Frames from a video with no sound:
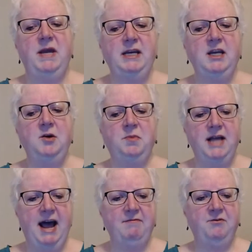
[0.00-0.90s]
pick your
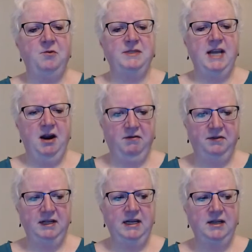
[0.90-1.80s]
platforms
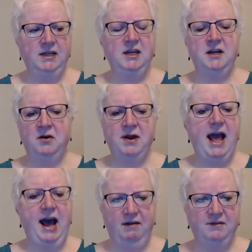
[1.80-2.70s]
carefully. You
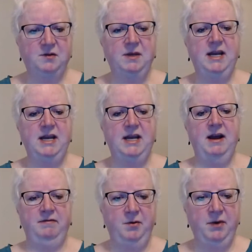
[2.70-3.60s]
don't have to be
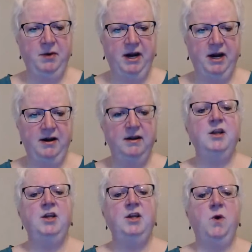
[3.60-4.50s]

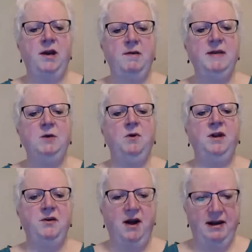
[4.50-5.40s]
everywhere. You want
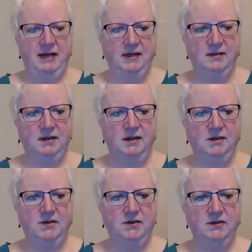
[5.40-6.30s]
to be where your
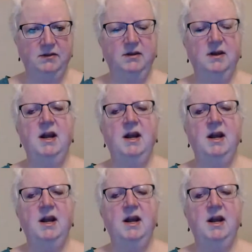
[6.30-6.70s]
audience is.